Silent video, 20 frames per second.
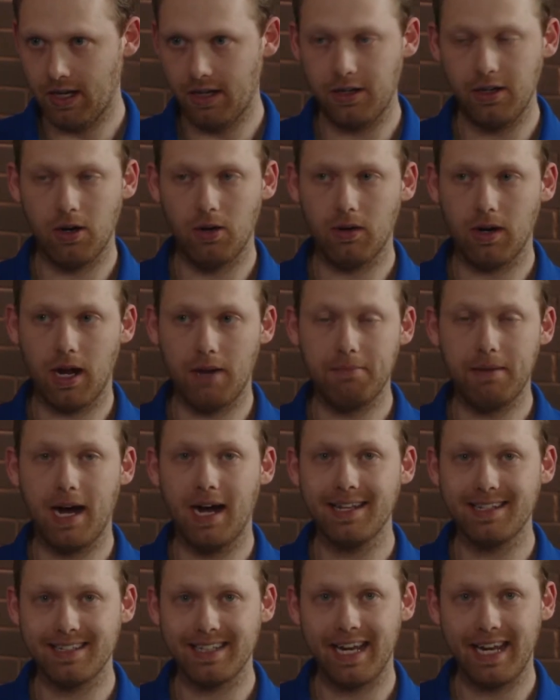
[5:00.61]
And note, I'm
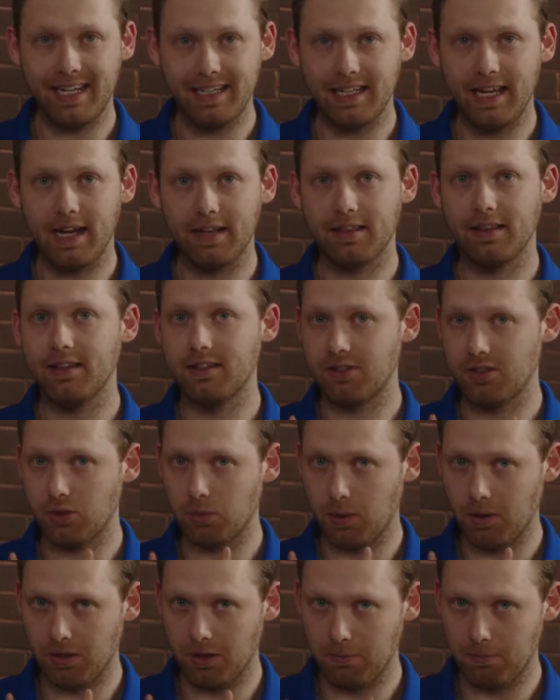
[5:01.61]
not saying yet this is
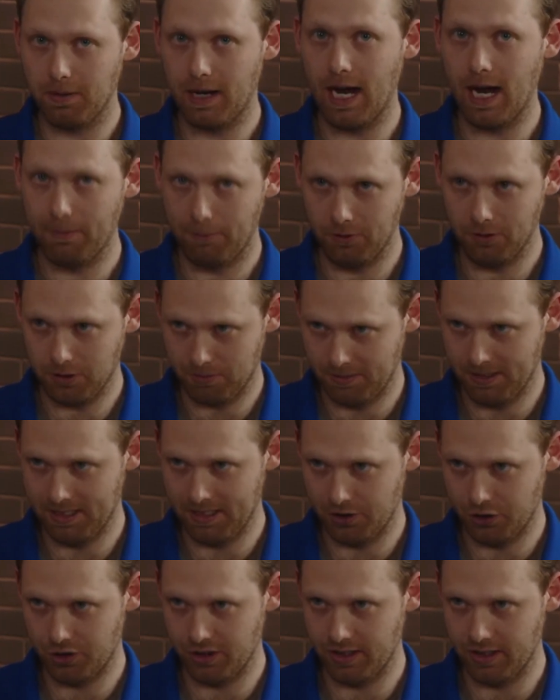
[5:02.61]
where the Bible's
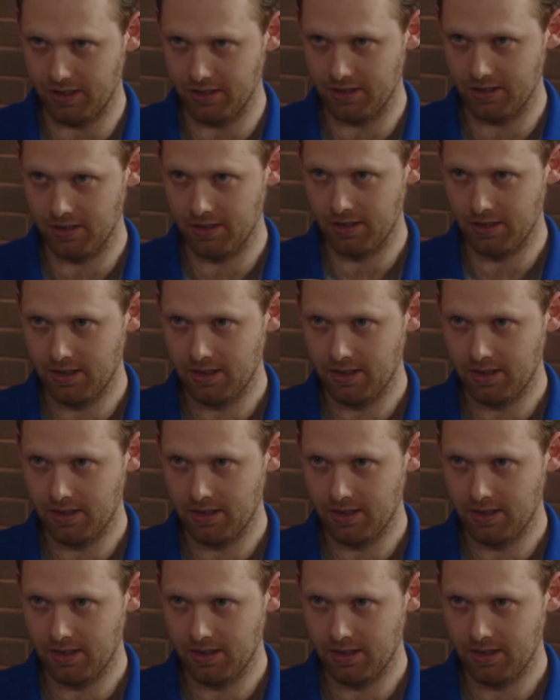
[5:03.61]
position is.